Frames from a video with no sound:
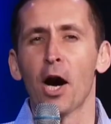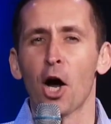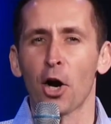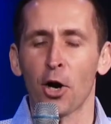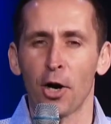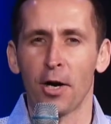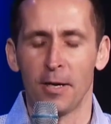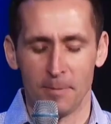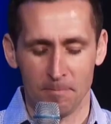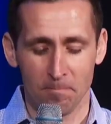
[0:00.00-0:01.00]
are
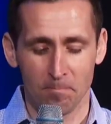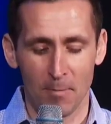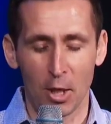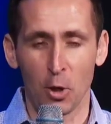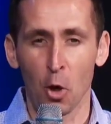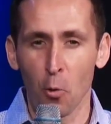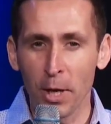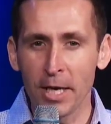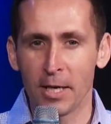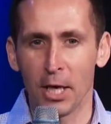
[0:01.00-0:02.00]

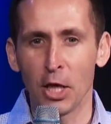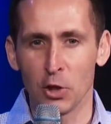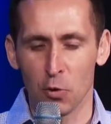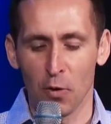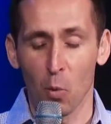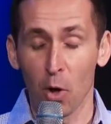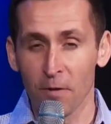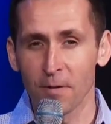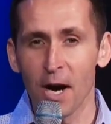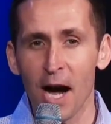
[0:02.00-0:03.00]
going into the Word
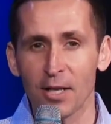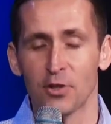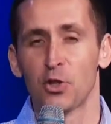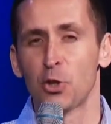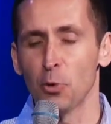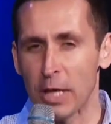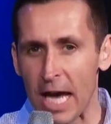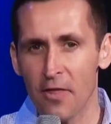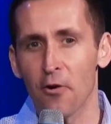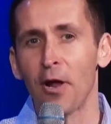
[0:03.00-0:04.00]
of God
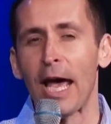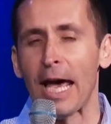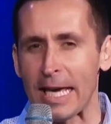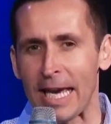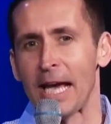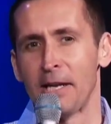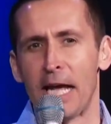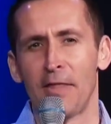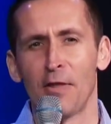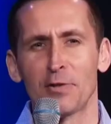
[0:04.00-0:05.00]
together again,
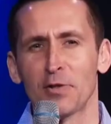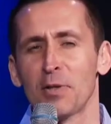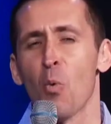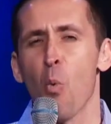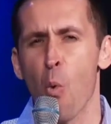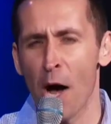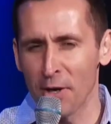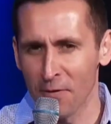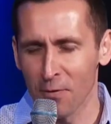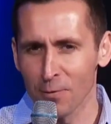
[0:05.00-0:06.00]
and this is a
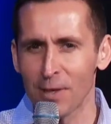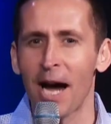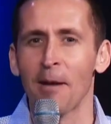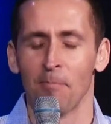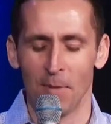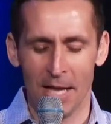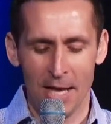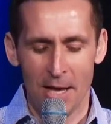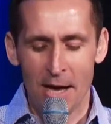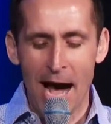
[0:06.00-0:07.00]
wonderful time.
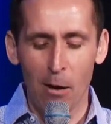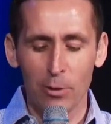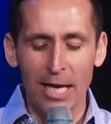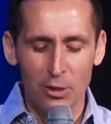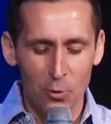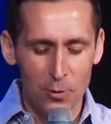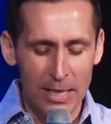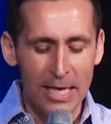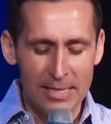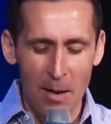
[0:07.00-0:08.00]
I would like to
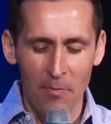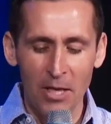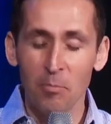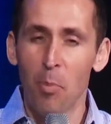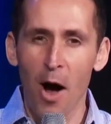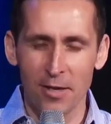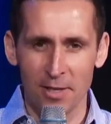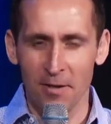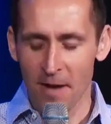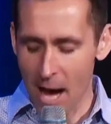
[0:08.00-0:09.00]
take something
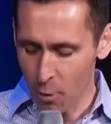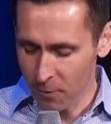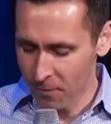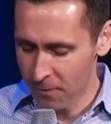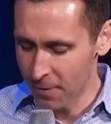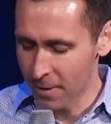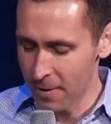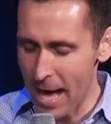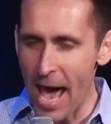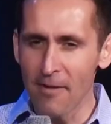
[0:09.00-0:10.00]
positive out
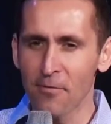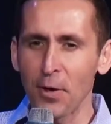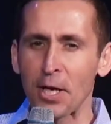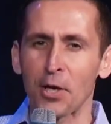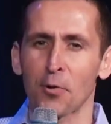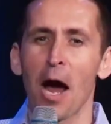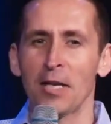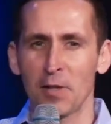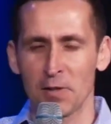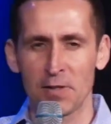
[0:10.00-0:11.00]
of every
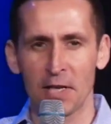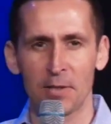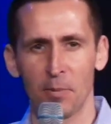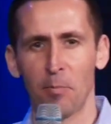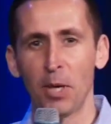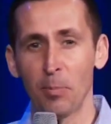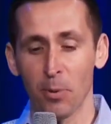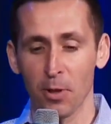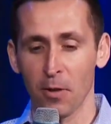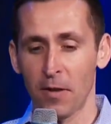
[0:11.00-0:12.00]
crisis that
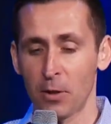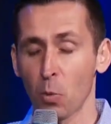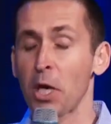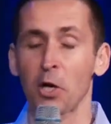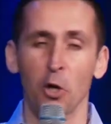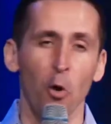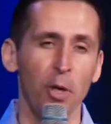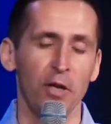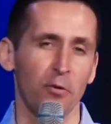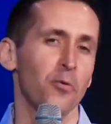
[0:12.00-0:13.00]
people that we are
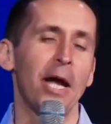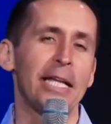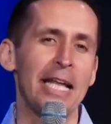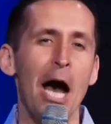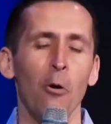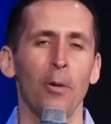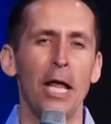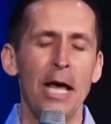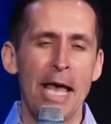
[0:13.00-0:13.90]
going through right now.